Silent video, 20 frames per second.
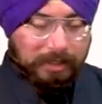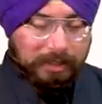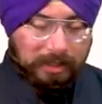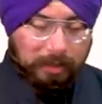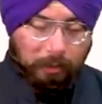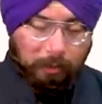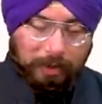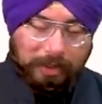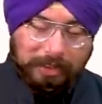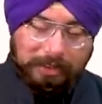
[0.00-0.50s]

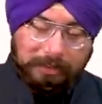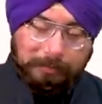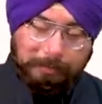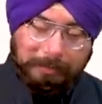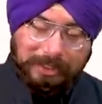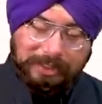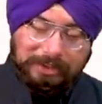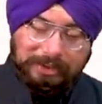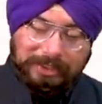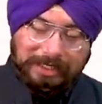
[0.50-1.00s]
Now, what are the
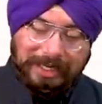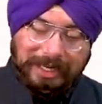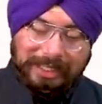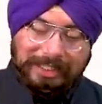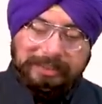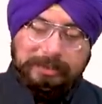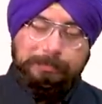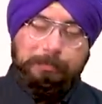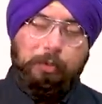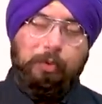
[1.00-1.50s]
major
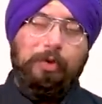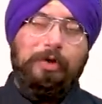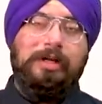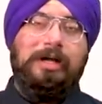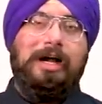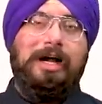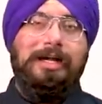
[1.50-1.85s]
export